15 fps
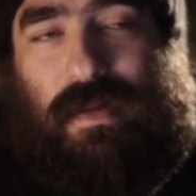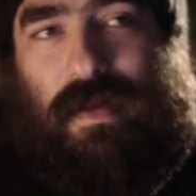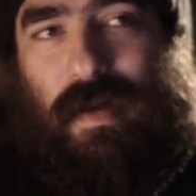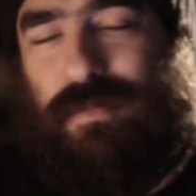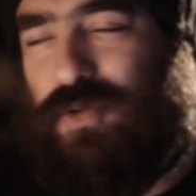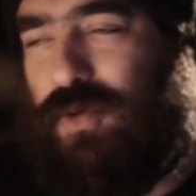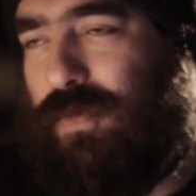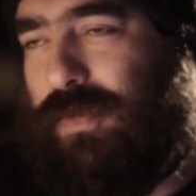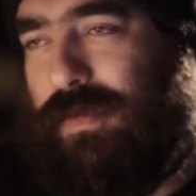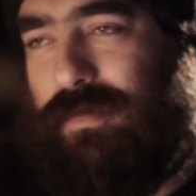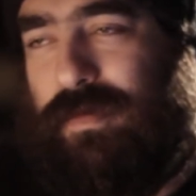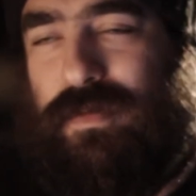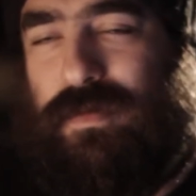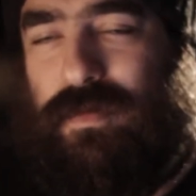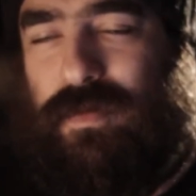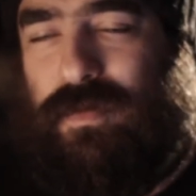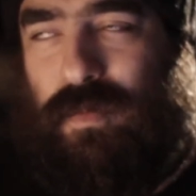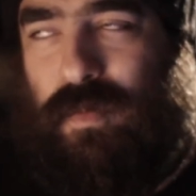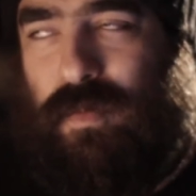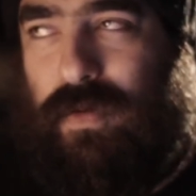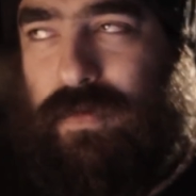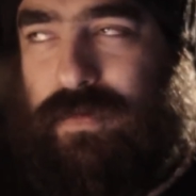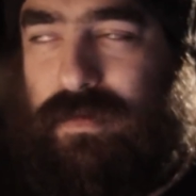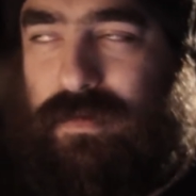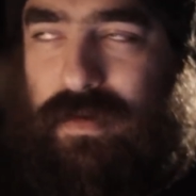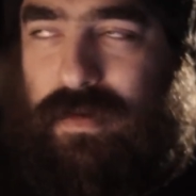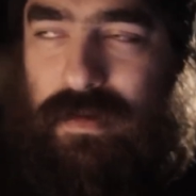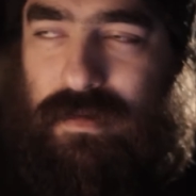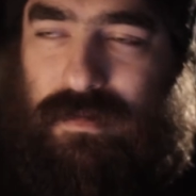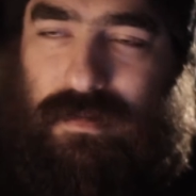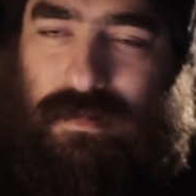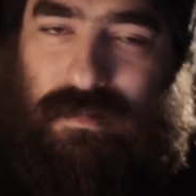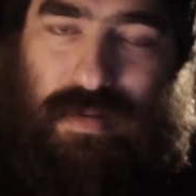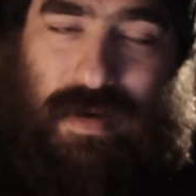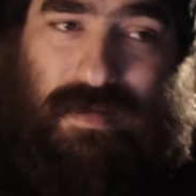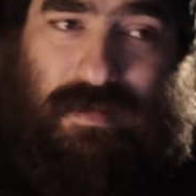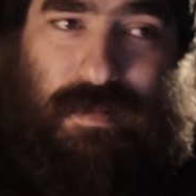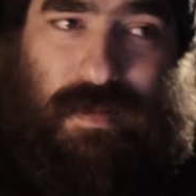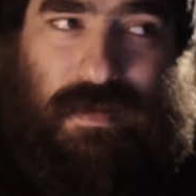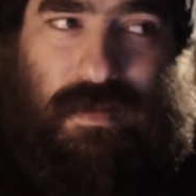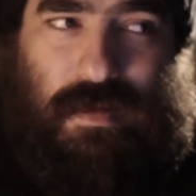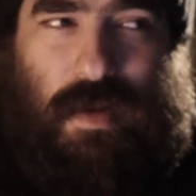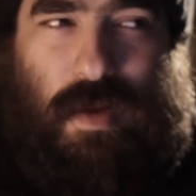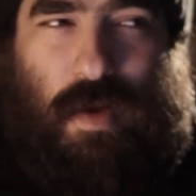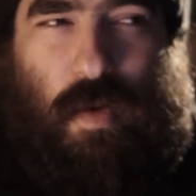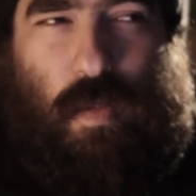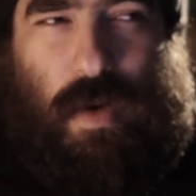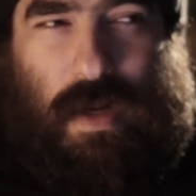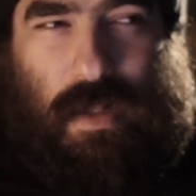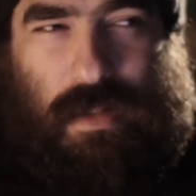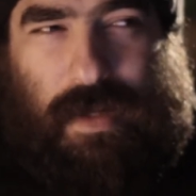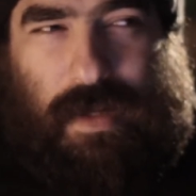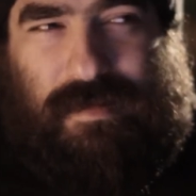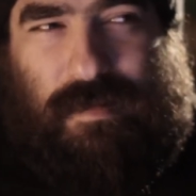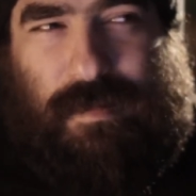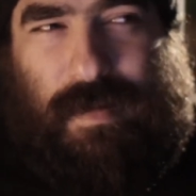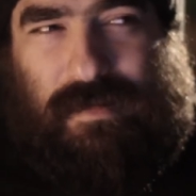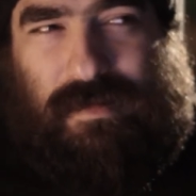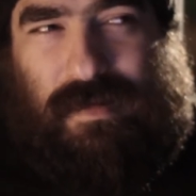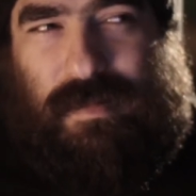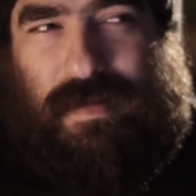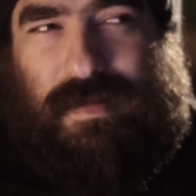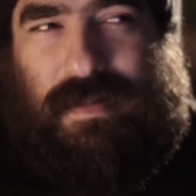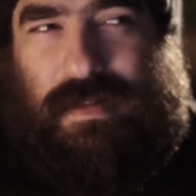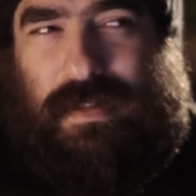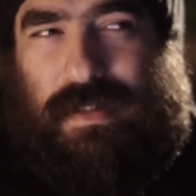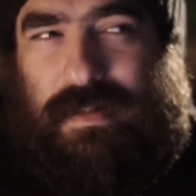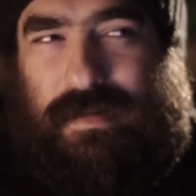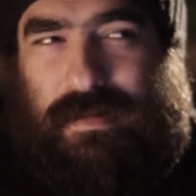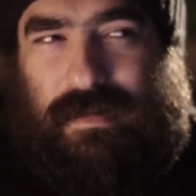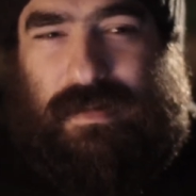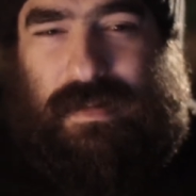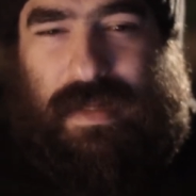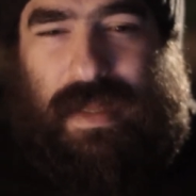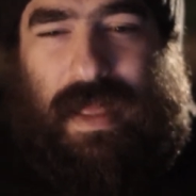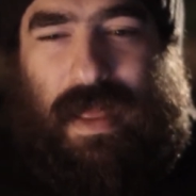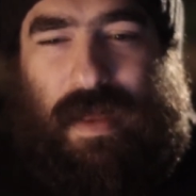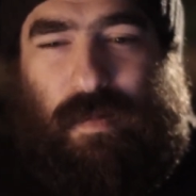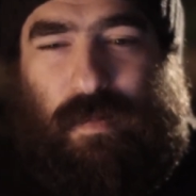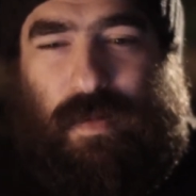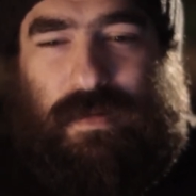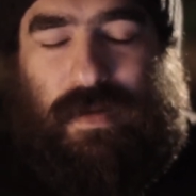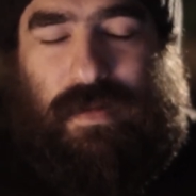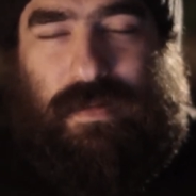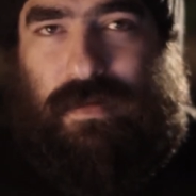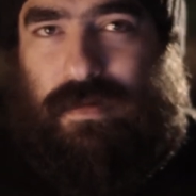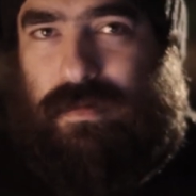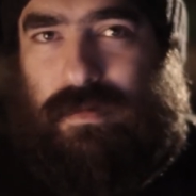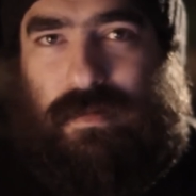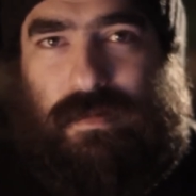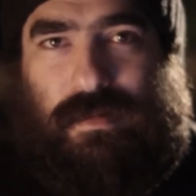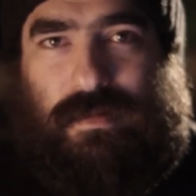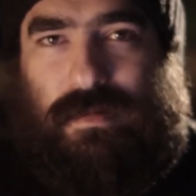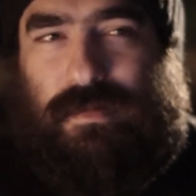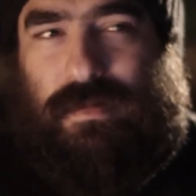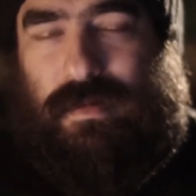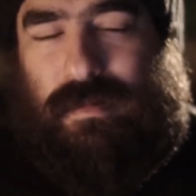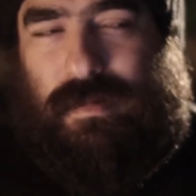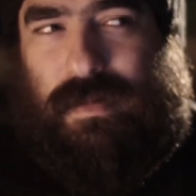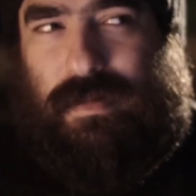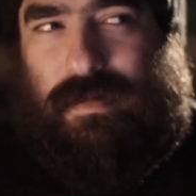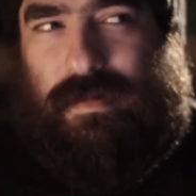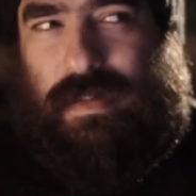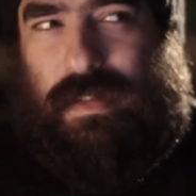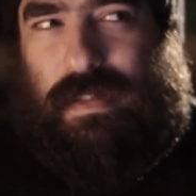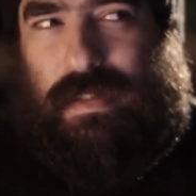I'm sure the interview was designed to impress, but what I liked about him is that he didn't care what others thought of him, and he